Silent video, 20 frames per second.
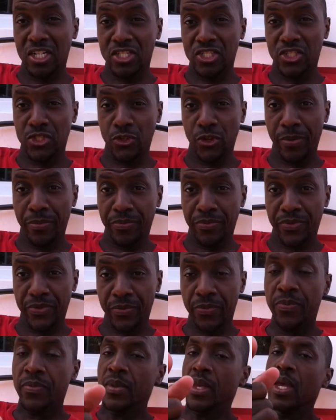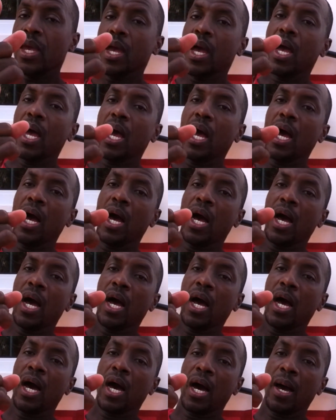shrimps,
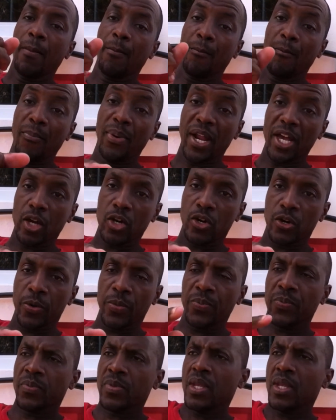pleco,